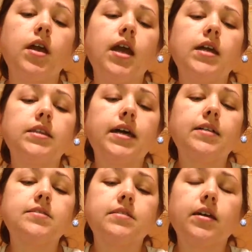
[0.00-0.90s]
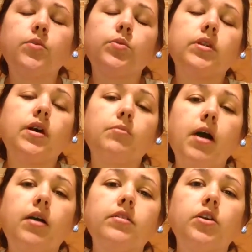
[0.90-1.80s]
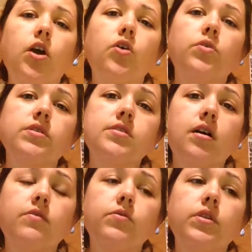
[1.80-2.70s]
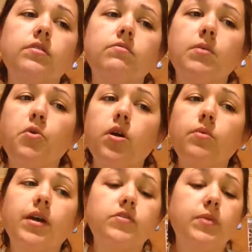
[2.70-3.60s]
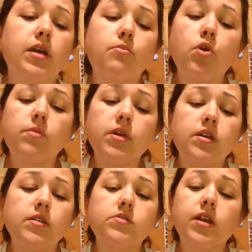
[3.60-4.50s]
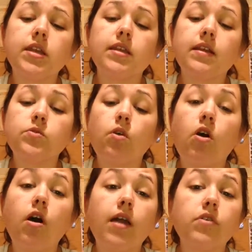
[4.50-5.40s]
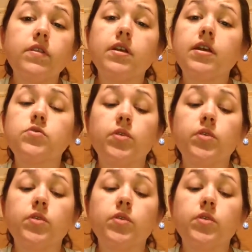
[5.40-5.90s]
And that's like when I'm on the go and stuff, when appoint when I have to make appointments or anything, that's where everything gets